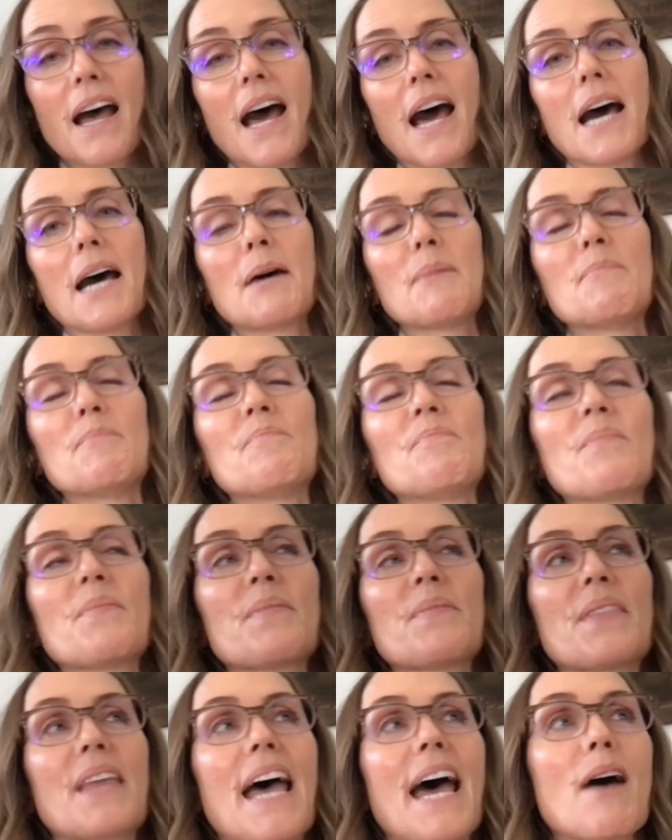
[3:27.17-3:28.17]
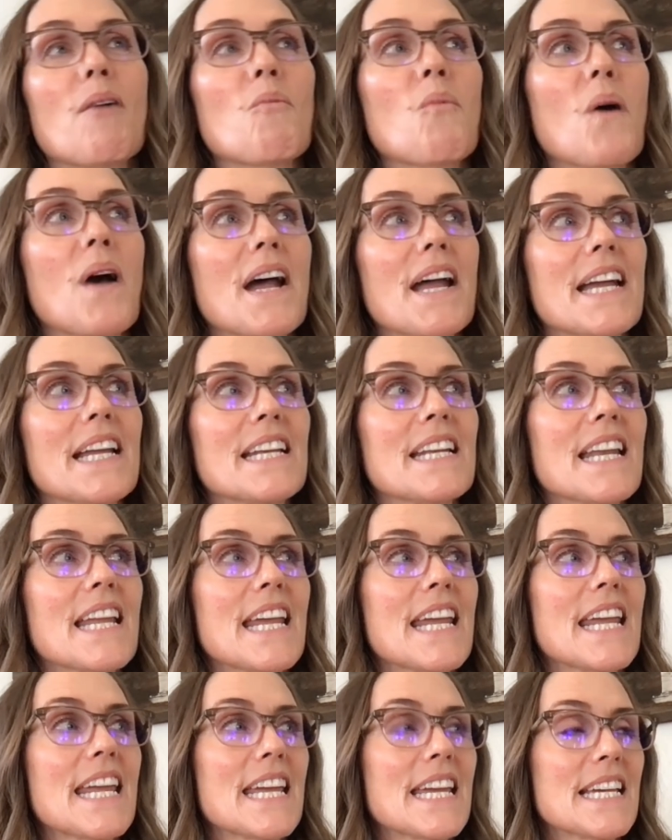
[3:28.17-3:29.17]
That one
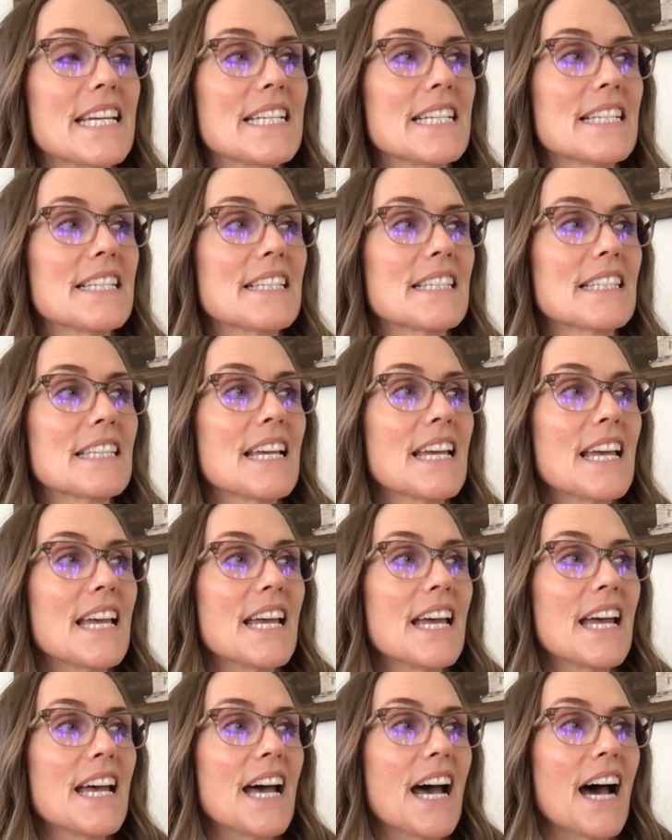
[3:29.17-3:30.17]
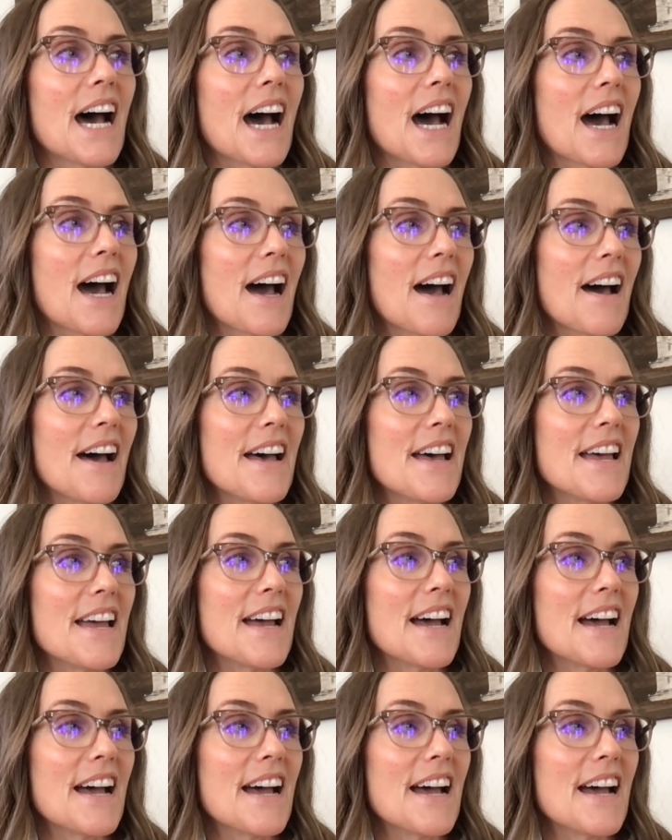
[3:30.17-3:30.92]
is, uh,